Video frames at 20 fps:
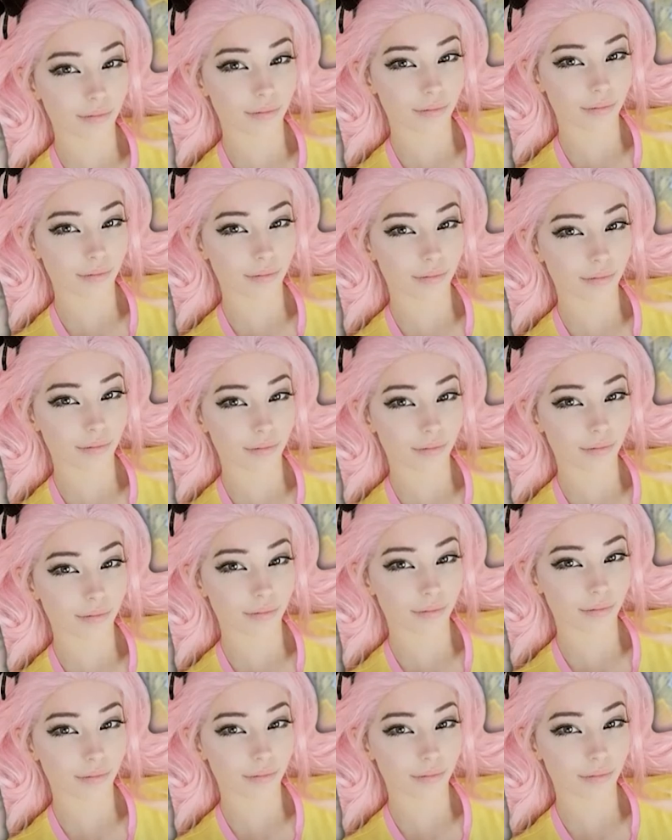
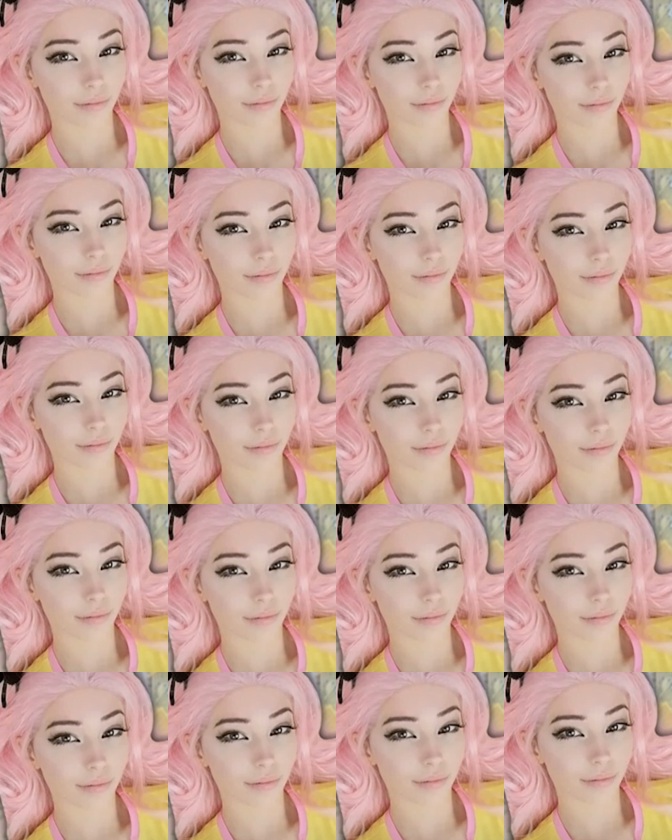
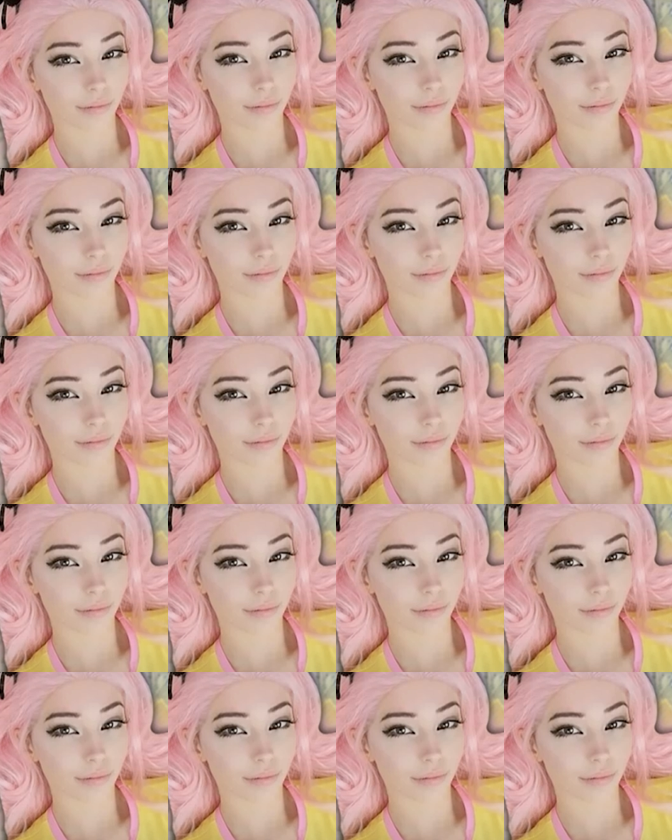The person shown says nothing.